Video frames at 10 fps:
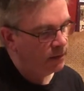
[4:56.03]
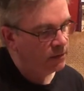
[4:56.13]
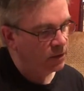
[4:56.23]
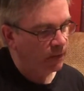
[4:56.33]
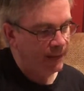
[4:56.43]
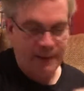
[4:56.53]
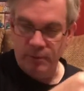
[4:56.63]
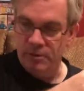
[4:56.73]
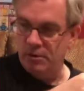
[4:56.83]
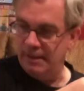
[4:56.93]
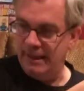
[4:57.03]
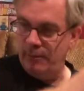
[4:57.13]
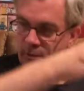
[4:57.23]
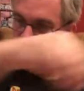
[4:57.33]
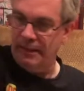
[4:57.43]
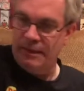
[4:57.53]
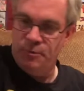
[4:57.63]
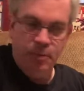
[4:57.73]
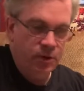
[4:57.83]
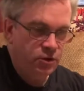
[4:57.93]
So that was a nice
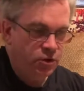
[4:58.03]
book